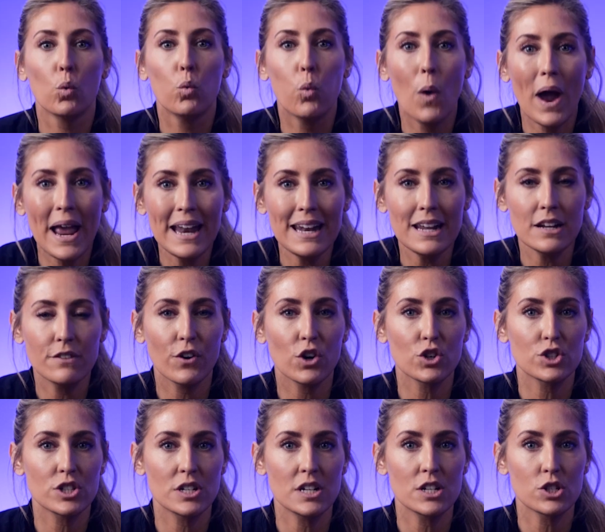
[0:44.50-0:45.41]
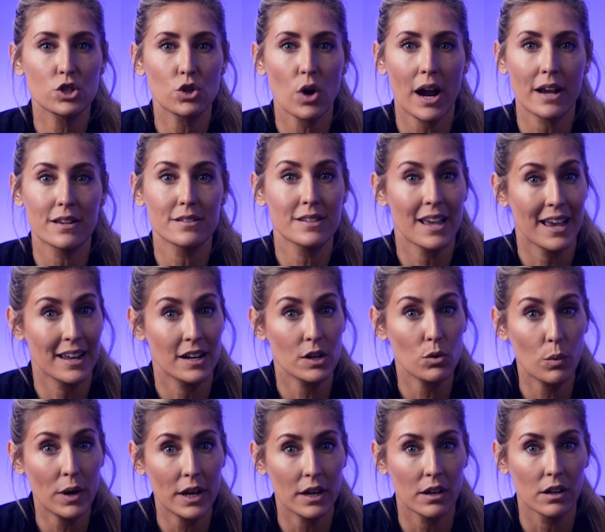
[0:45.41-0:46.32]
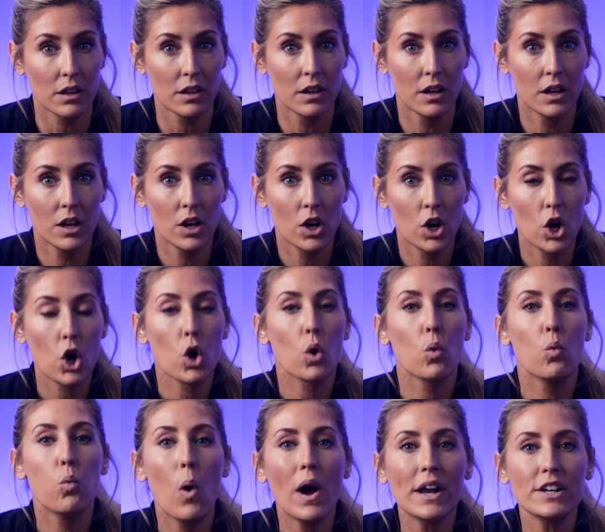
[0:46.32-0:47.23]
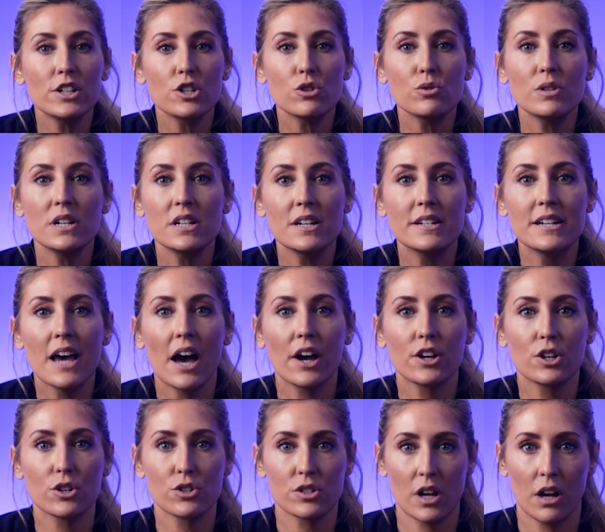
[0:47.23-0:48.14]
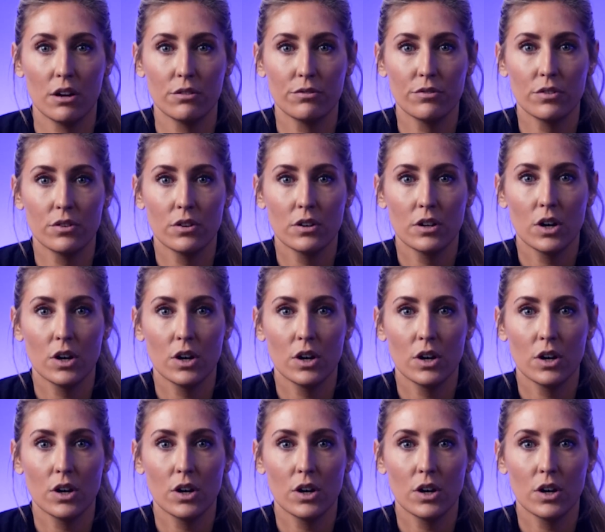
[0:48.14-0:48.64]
When adversity strikes, and it will, what do you need to tell yourself?